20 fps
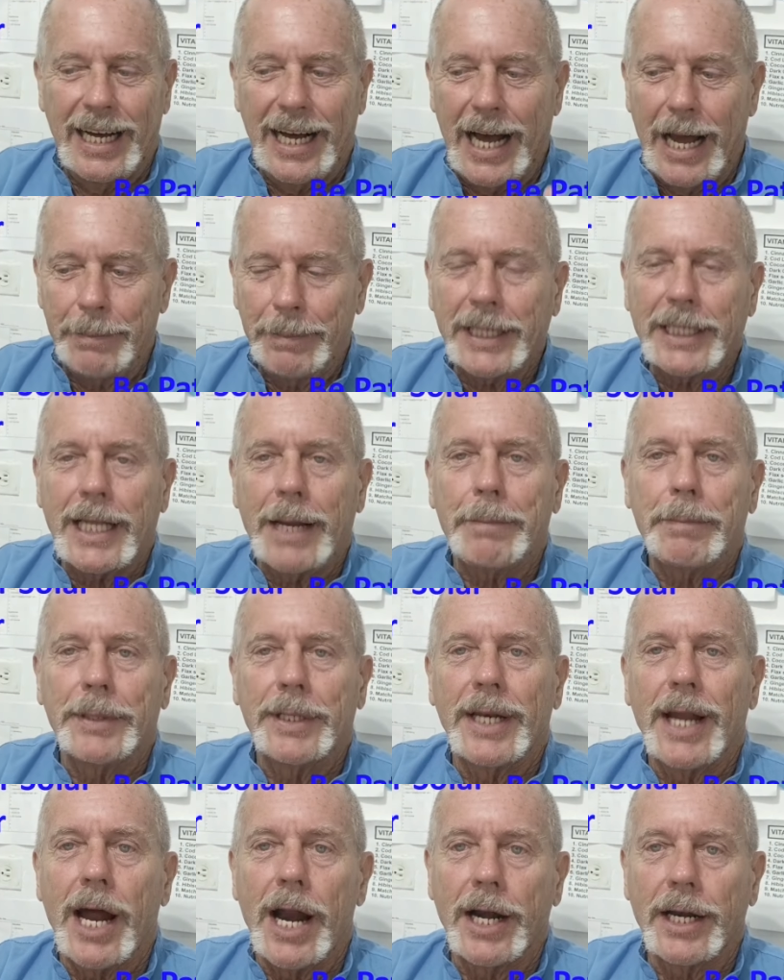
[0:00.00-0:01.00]
I picked up
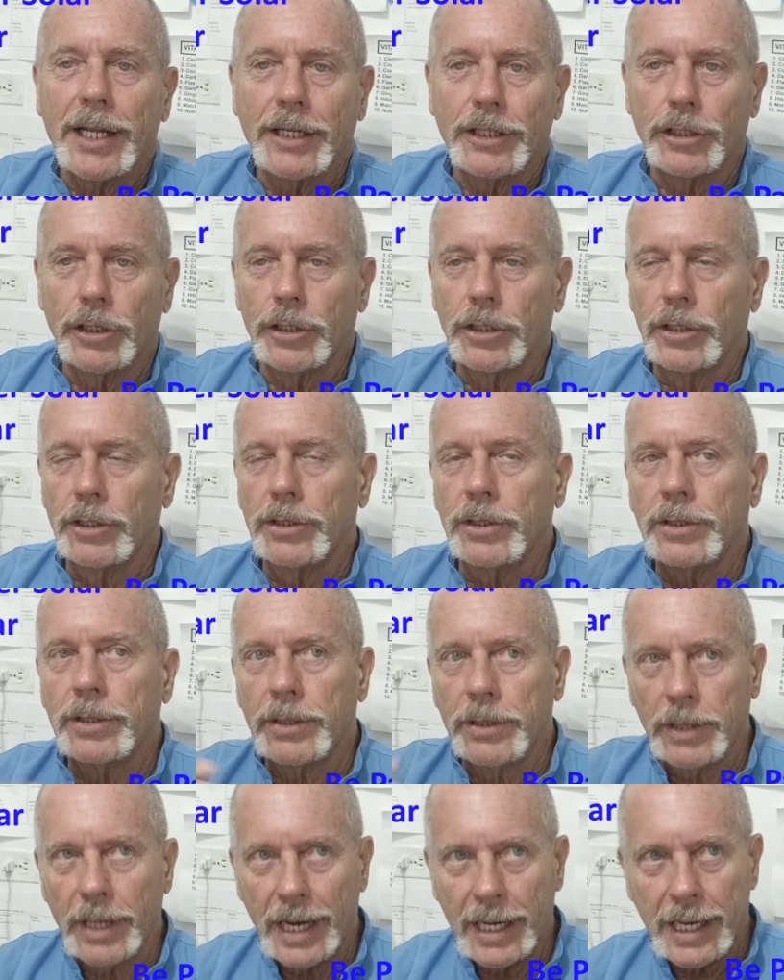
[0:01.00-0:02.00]
an article.
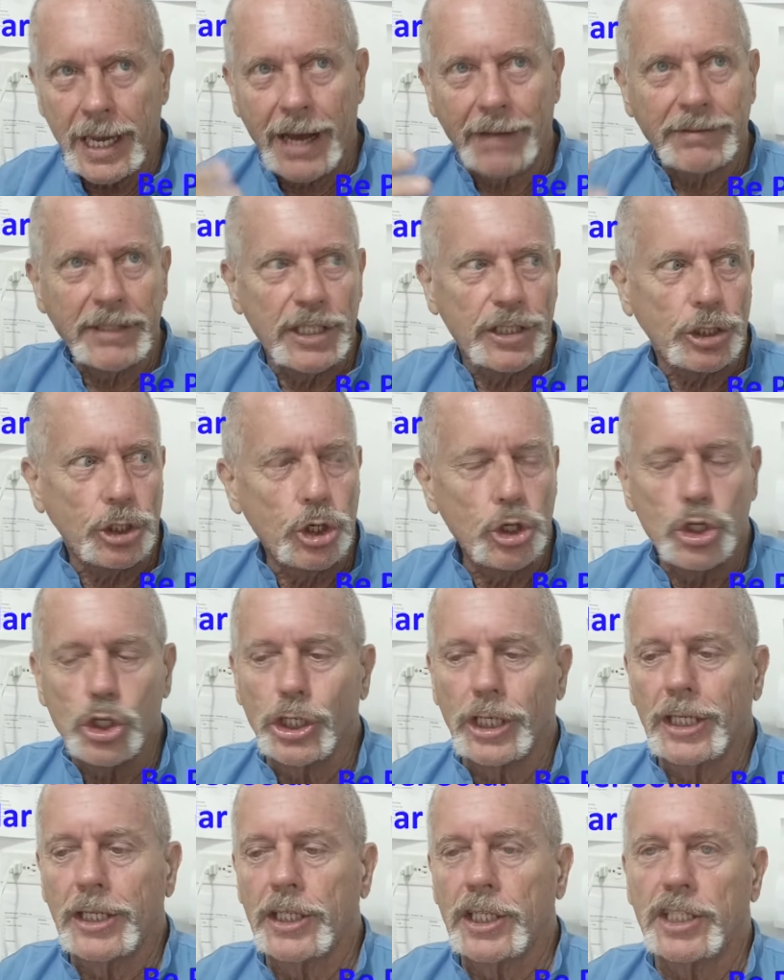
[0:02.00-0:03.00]
I have these
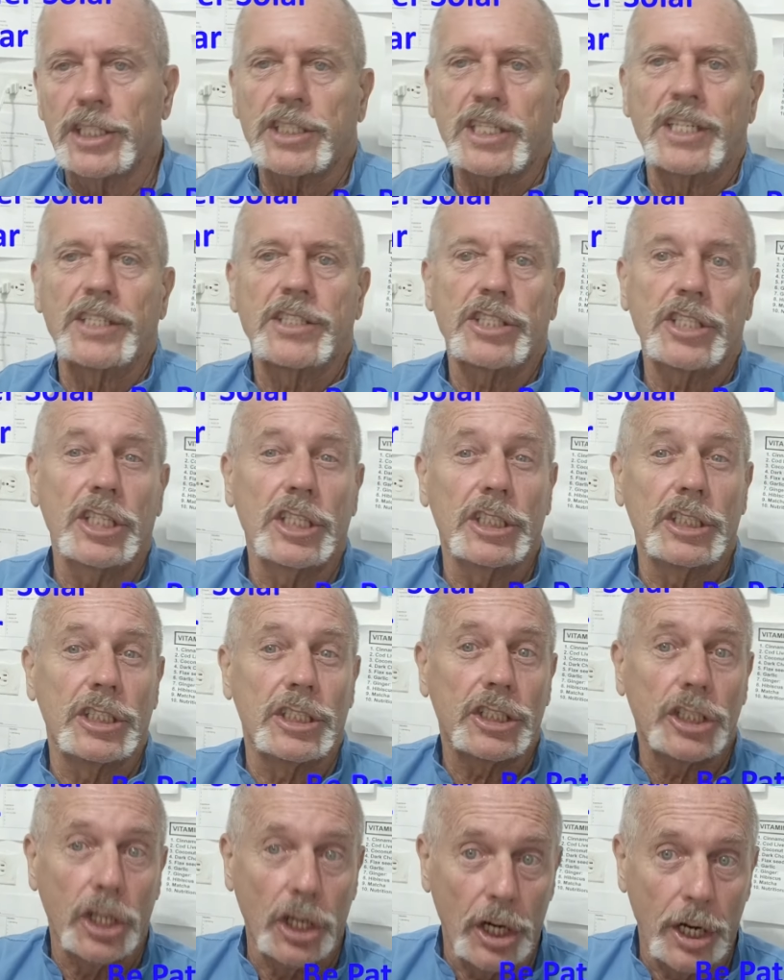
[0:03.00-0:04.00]
Google alerts on
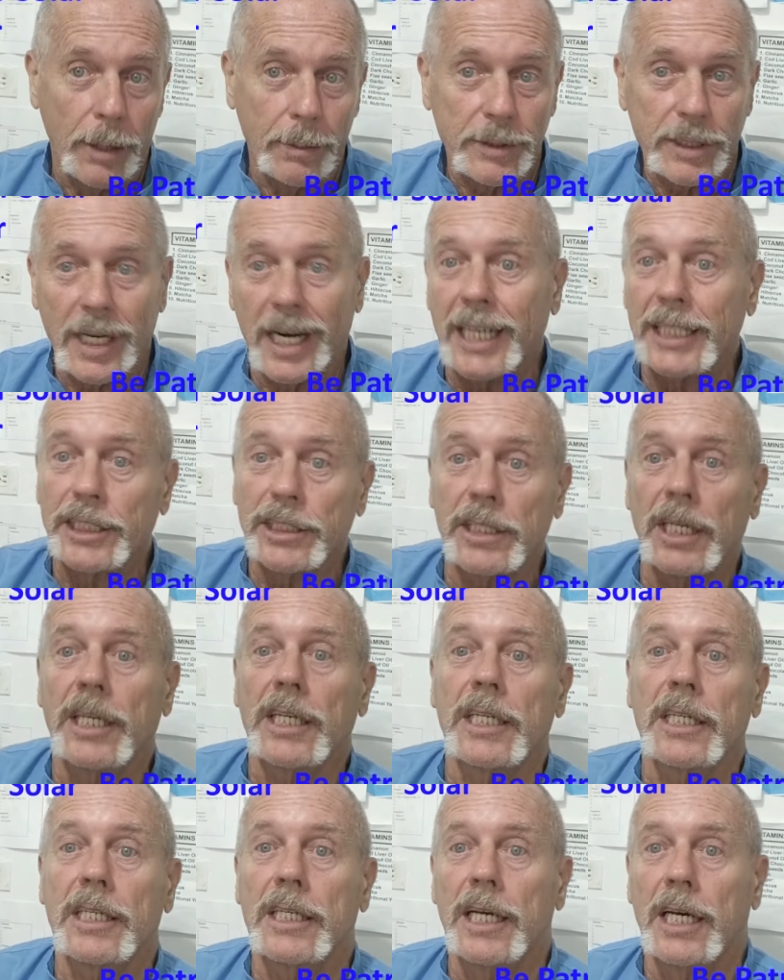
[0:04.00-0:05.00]
certain terms, and I
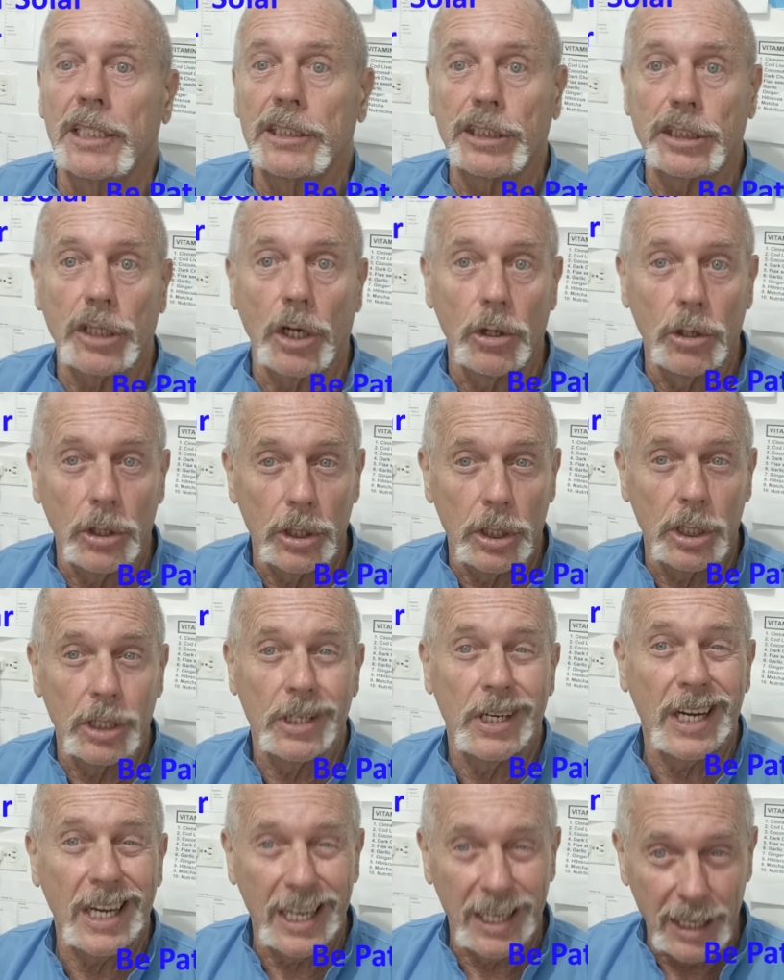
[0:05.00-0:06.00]
study
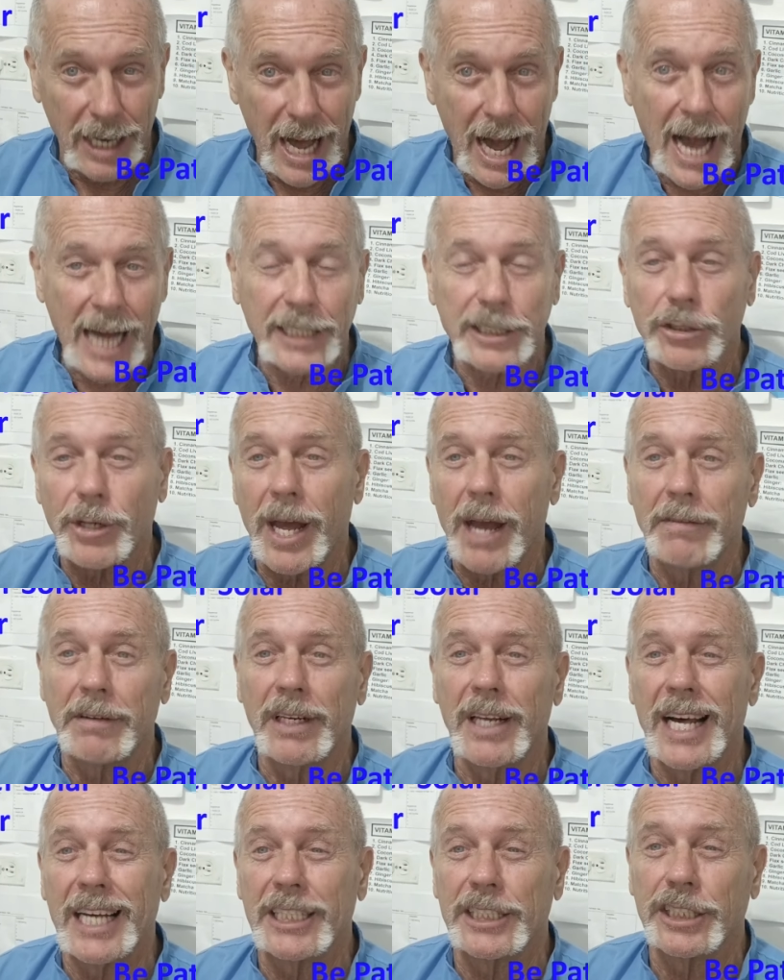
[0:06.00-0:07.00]
solar a lot, so I have a
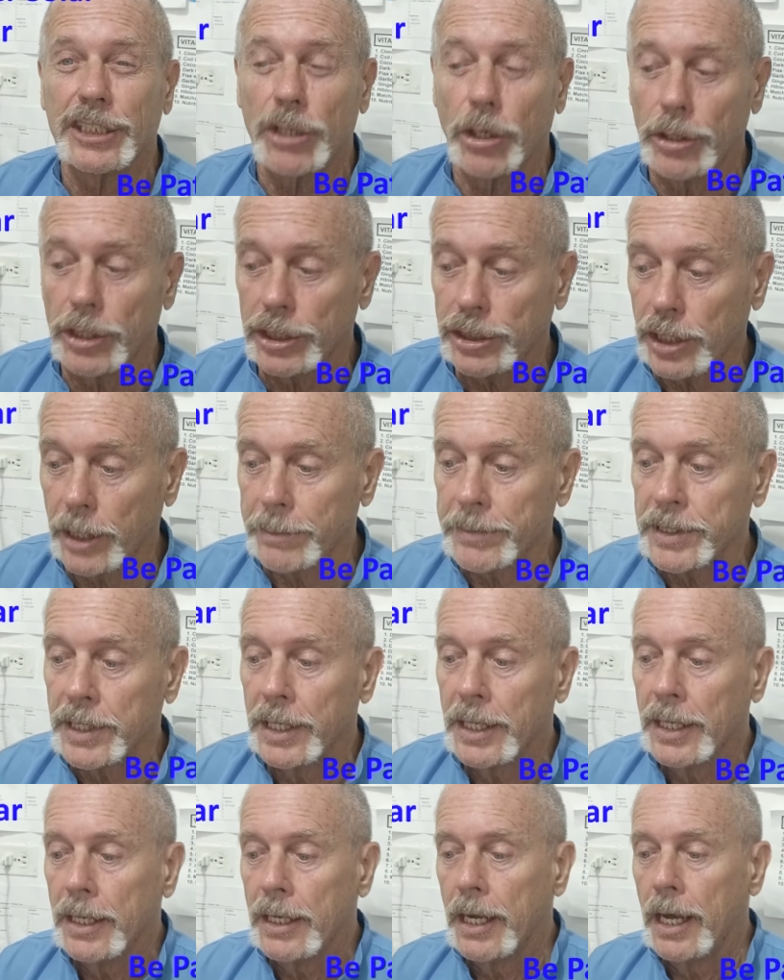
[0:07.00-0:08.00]
lot of solar terms.
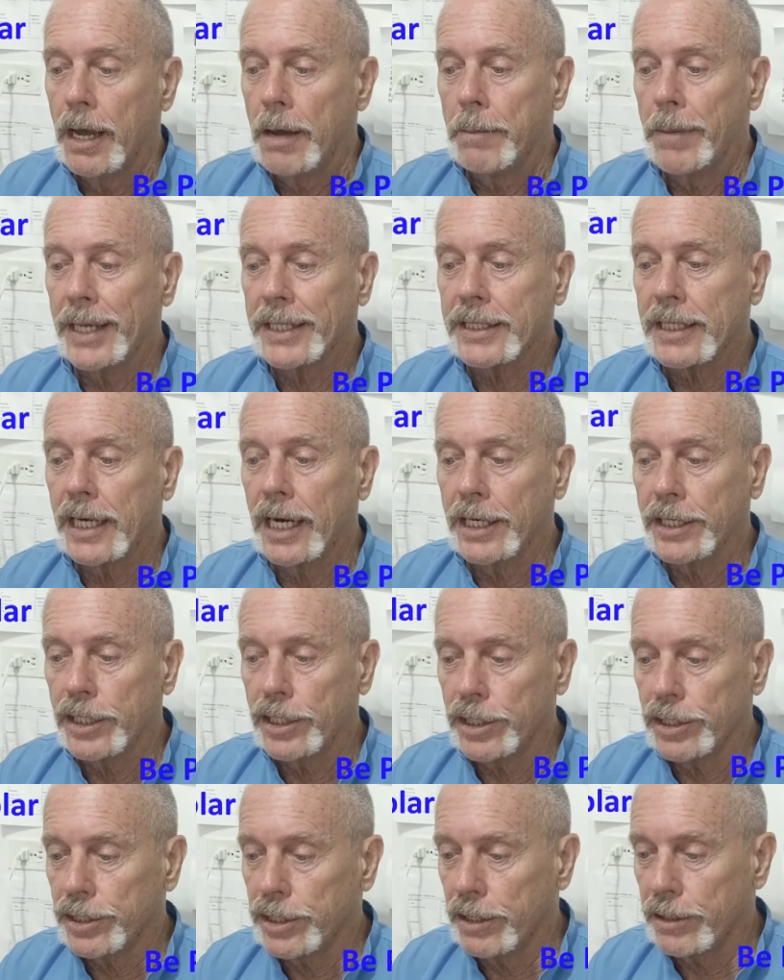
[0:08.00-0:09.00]
But
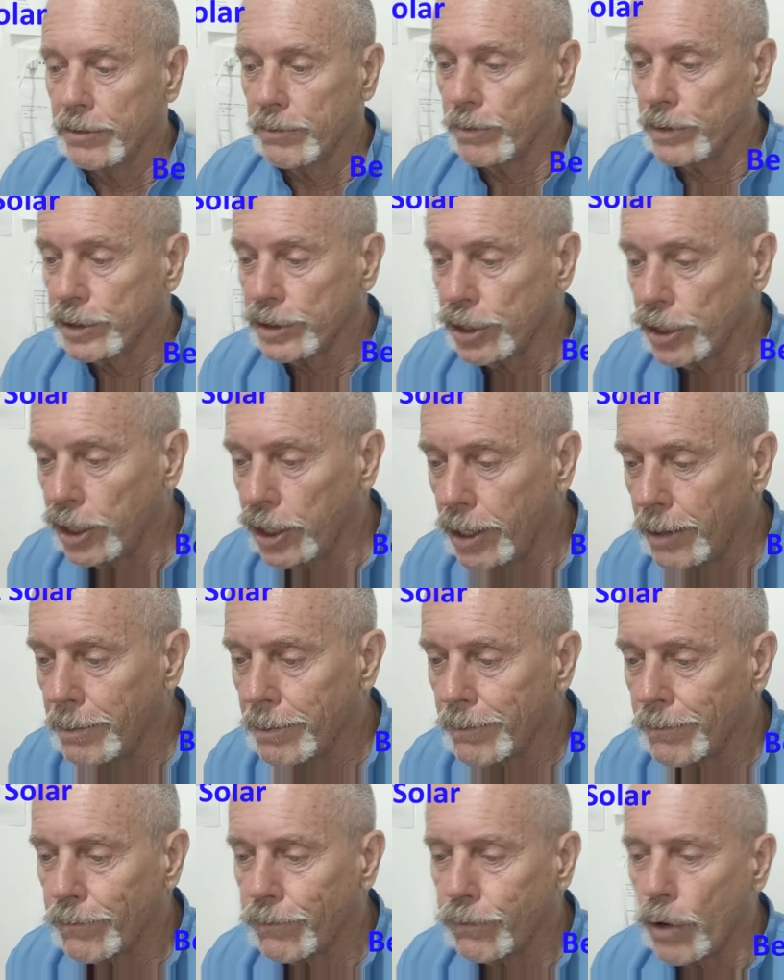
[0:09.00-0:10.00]
under the
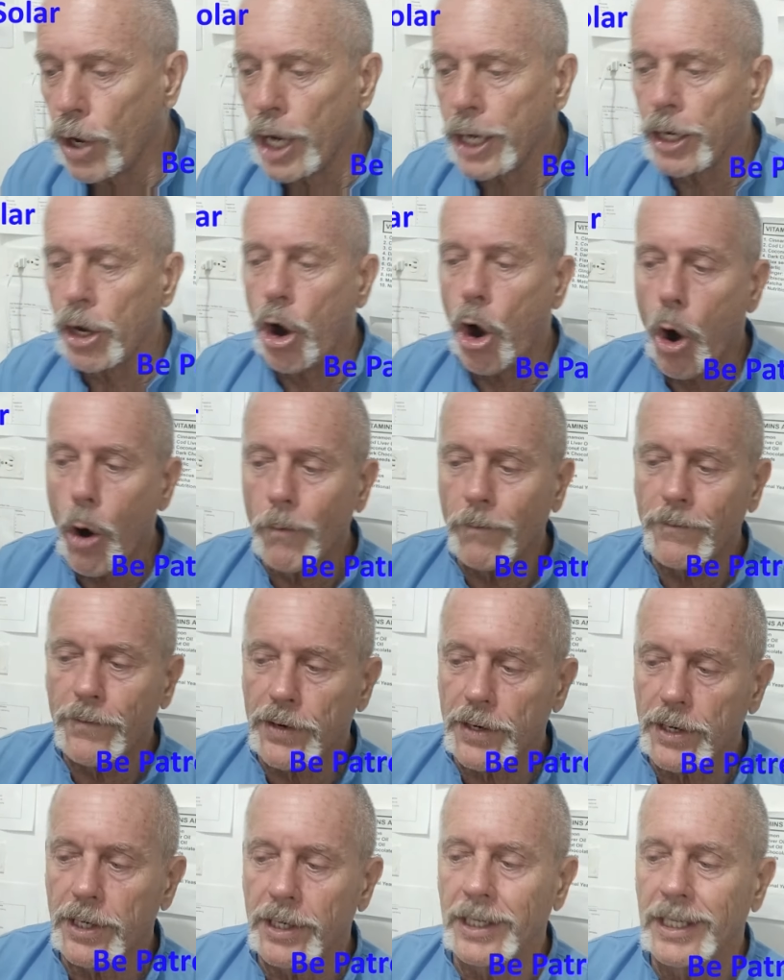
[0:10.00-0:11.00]
term
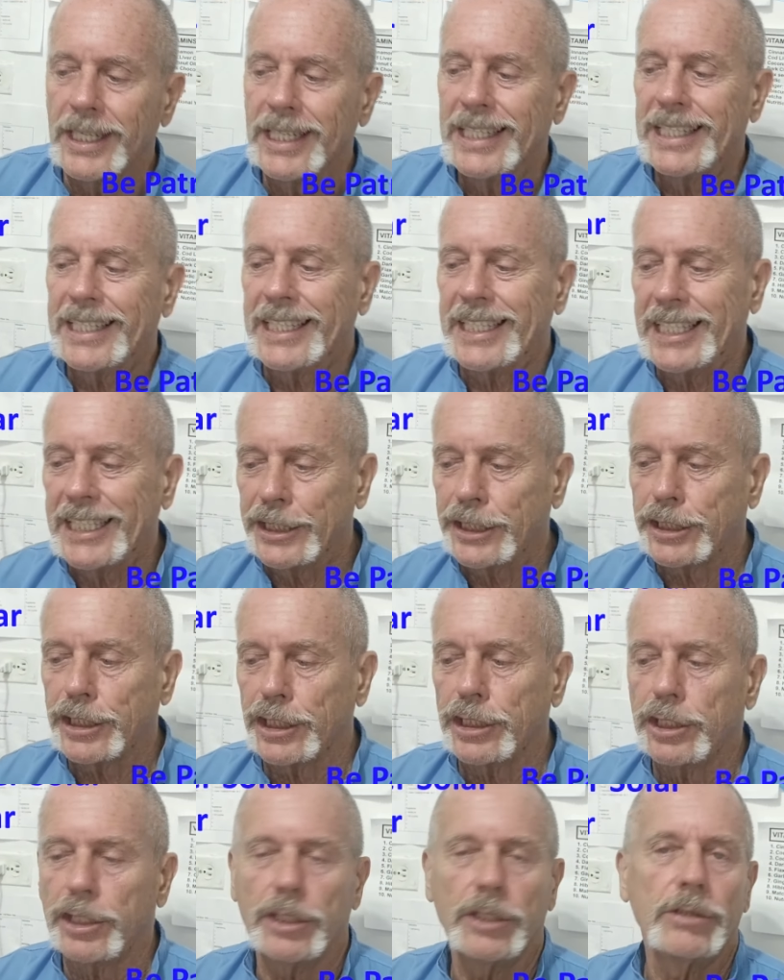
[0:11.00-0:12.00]
Fraunhofer
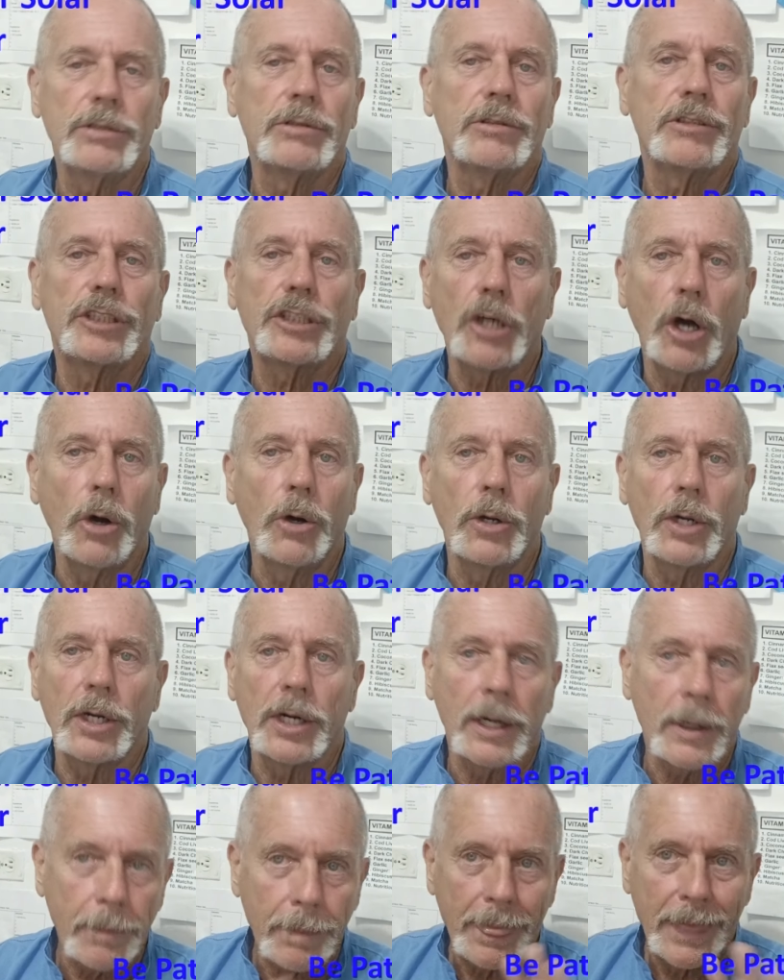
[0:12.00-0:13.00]
Institute
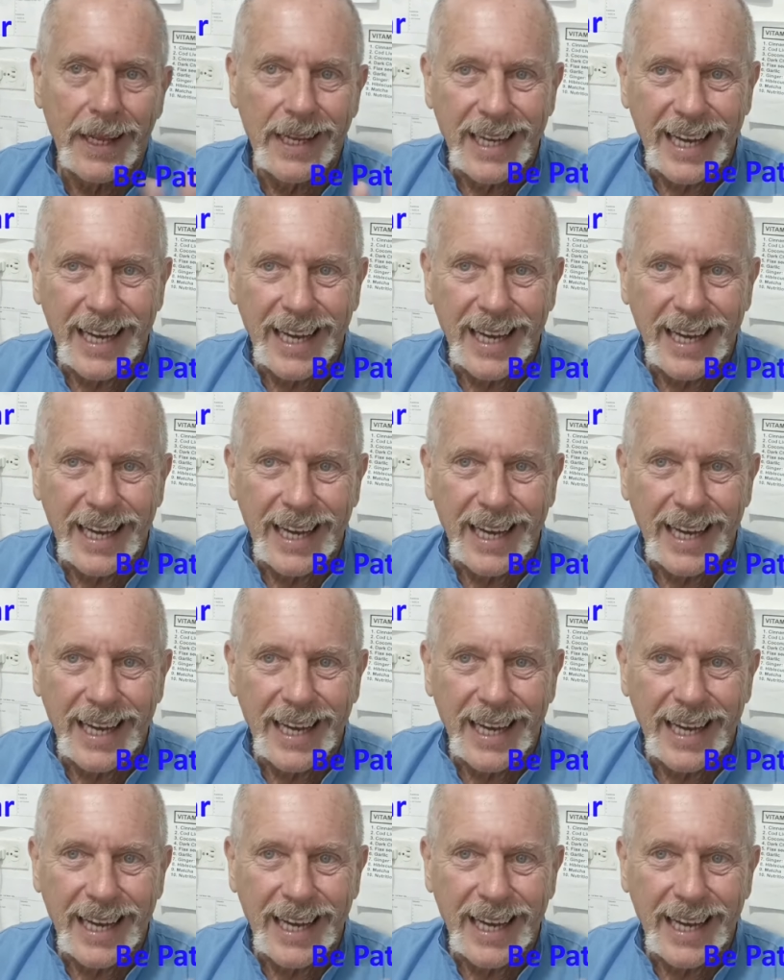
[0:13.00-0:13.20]
Solar,